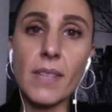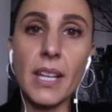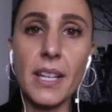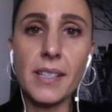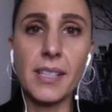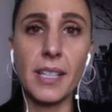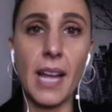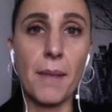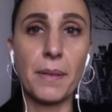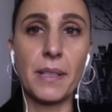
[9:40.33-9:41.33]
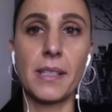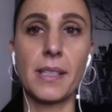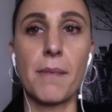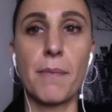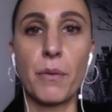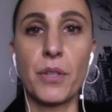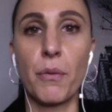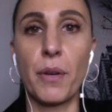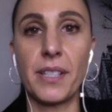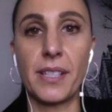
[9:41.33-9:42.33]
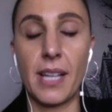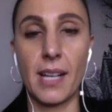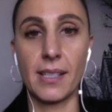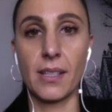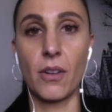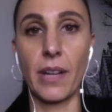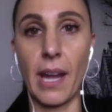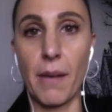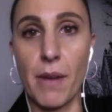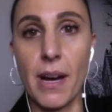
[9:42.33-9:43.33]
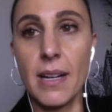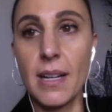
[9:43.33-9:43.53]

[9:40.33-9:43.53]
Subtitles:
An incident happened in December, which I won't discuss on camera.